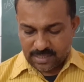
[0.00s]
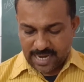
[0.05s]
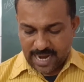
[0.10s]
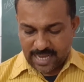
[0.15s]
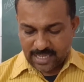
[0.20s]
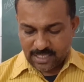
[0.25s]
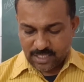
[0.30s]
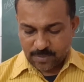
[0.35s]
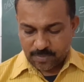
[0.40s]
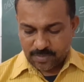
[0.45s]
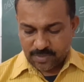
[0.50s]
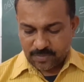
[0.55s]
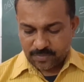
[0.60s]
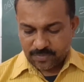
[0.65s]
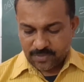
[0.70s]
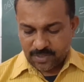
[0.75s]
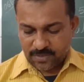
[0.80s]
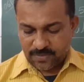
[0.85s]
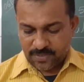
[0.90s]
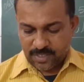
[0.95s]

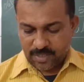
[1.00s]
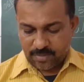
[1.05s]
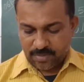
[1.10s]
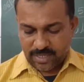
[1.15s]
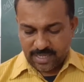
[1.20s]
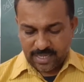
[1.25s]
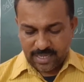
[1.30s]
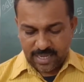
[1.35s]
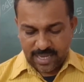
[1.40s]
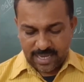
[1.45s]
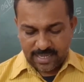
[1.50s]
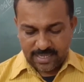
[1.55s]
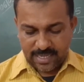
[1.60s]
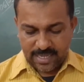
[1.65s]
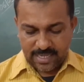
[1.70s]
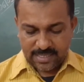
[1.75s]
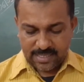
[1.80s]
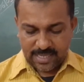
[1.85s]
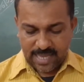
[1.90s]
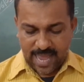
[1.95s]
grasped firmly in
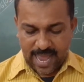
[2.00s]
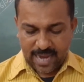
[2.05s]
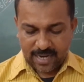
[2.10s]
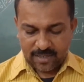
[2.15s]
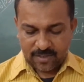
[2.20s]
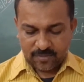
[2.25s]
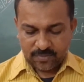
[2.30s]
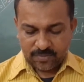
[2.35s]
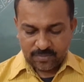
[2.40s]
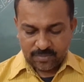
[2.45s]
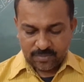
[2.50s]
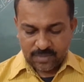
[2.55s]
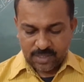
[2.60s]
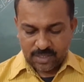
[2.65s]
his hand,